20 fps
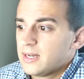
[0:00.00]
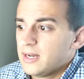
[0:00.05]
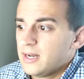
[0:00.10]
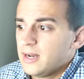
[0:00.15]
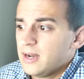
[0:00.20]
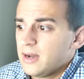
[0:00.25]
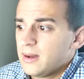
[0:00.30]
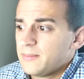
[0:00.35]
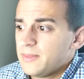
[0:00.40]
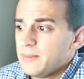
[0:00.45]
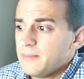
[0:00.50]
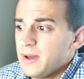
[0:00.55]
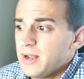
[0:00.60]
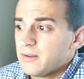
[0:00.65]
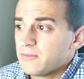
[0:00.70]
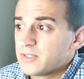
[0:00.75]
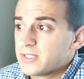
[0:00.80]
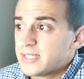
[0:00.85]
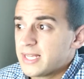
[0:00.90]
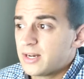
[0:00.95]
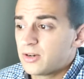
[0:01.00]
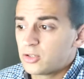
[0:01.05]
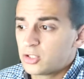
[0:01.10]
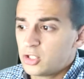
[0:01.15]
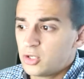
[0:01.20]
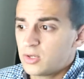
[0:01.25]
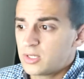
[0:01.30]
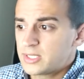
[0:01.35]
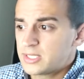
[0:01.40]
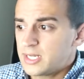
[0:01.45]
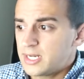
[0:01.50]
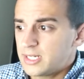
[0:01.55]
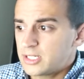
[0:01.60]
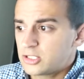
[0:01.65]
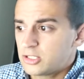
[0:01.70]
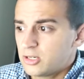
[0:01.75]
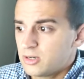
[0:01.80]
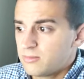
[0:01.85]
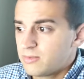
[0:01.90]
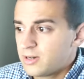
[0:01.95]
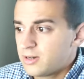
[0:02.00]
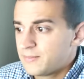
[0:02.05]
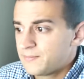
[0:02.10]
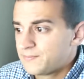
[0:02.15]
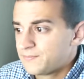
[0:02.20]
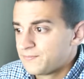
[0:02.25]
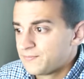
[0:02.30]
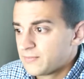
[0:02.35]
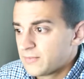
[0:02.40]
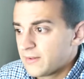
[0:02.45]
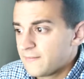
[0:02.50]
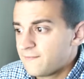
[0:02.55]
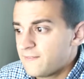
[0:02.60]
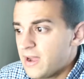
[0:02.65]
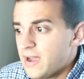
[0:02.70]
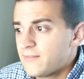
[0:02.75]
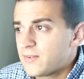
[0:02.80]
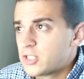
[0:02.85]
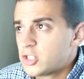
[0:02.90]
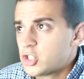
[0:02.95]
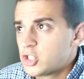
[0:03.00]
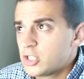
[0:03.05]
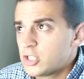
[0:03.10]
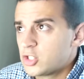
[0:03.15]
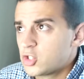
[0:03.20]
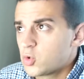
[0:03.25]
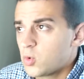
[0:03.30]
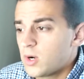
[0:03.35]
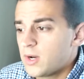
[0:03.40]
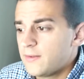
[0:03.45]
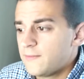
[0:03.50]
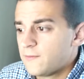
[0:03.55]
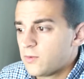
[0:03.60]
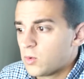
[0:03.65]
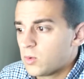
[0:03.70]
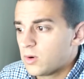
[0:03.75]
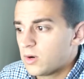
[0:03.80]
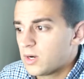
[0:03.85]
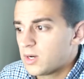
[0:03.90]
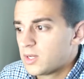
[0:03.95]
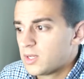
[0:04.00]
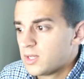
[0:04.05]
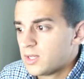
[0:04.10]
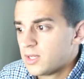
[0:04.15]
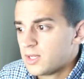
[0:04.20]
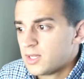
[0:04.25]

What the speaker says: The amount of settled units in October, 524.